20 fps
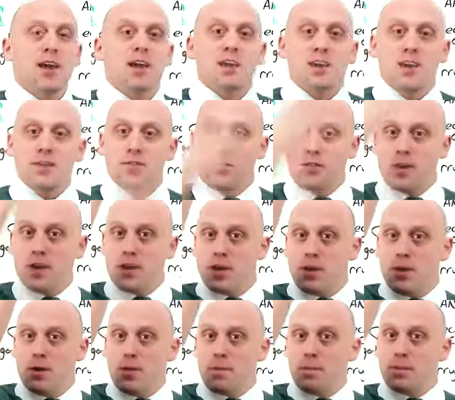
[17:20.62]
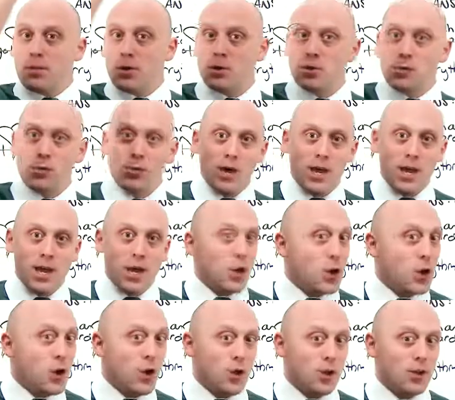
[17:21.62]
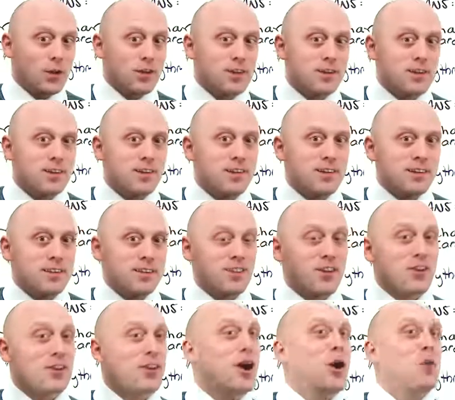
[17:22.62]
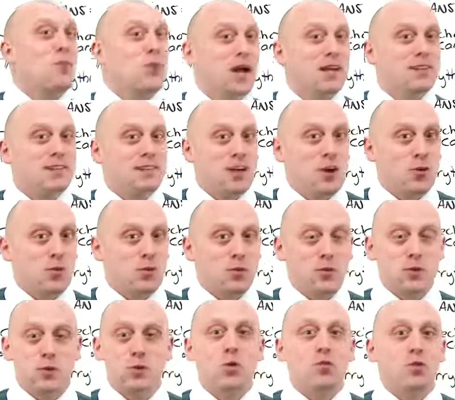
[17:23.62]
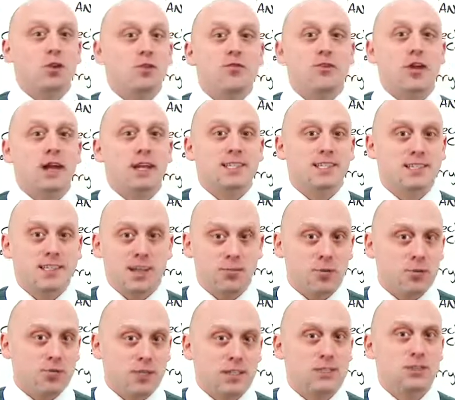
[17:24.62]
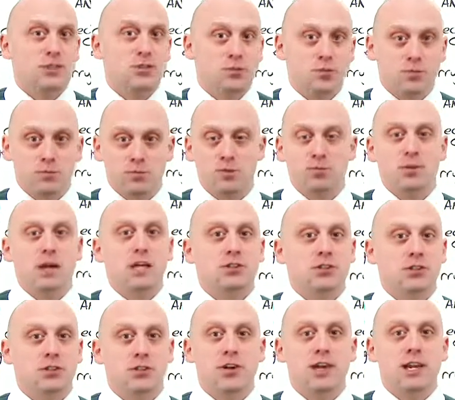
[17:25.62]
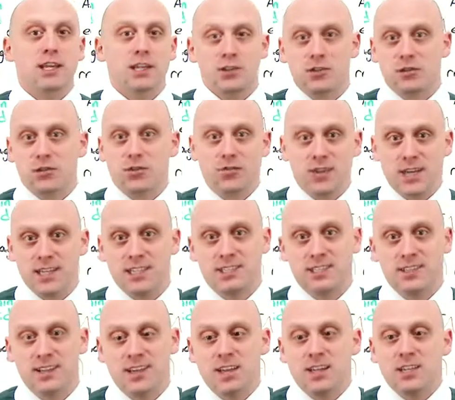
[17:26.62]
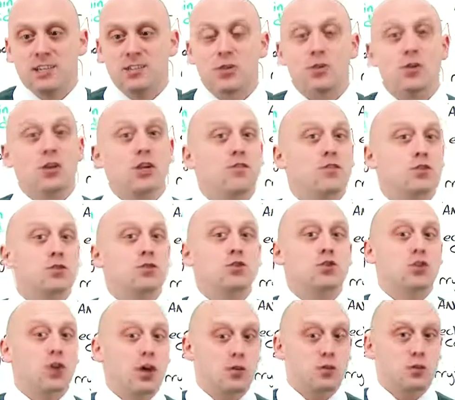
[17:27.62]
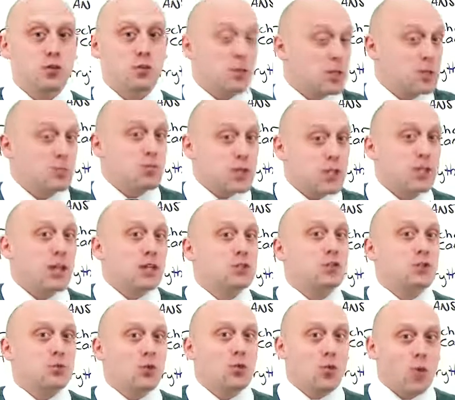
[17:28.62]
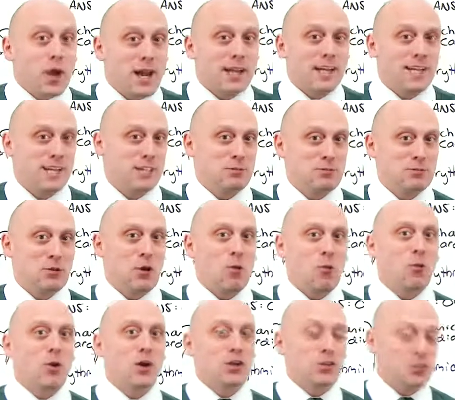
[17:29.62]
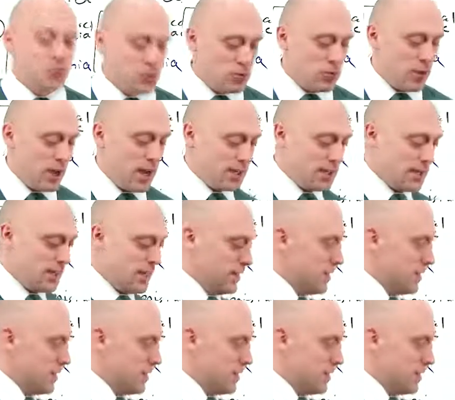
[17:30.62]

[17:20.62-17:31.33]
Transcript: If they pull away at all, they're not passed out. There's no reflex that prevents you from smashing your hand into your face. So if you don't, it's because you're awake and you don't want to do that.